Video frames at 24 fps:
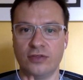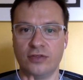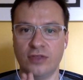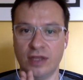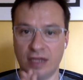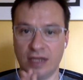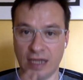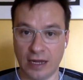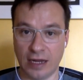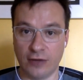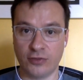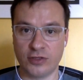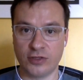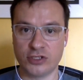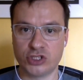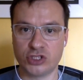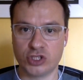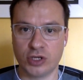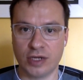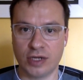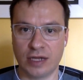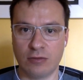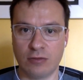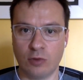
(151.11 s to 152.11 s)
this health
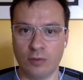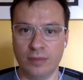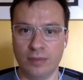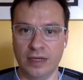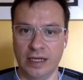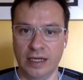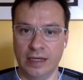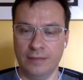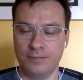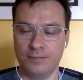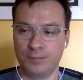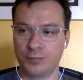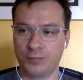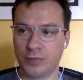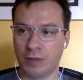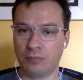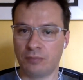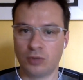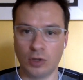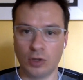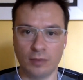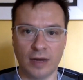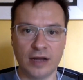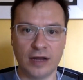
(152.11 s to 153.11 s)
insurance will be
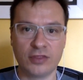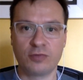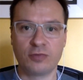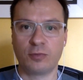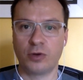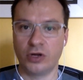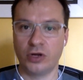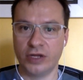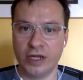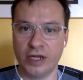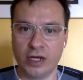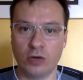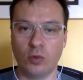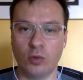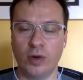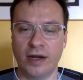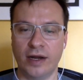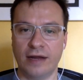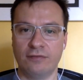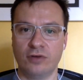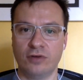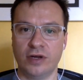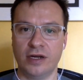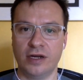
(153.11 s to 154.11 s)
per month, per year,
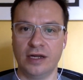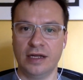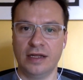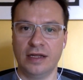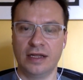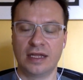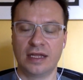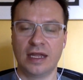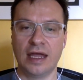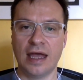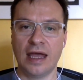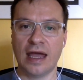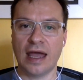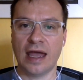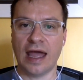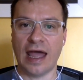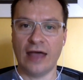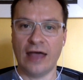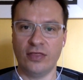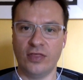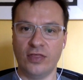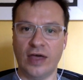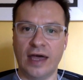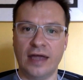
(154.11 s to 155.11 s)
whatever it is,
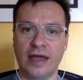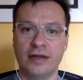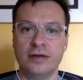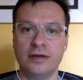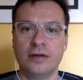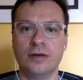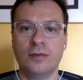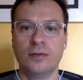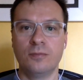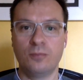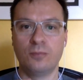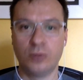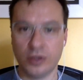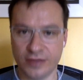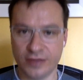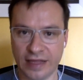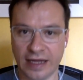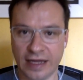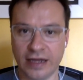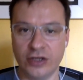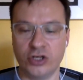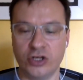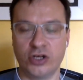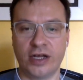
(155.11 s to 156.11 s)
and then put
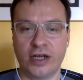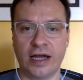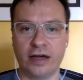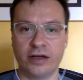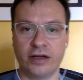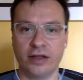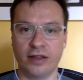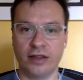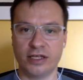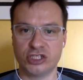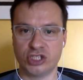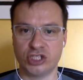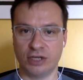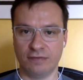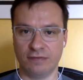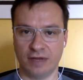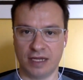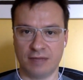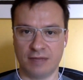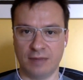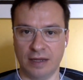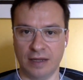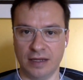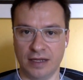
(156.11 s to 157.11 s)
that in your calculation of
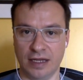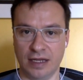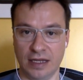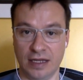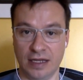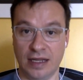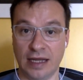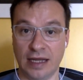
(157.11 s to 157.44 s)
expenses.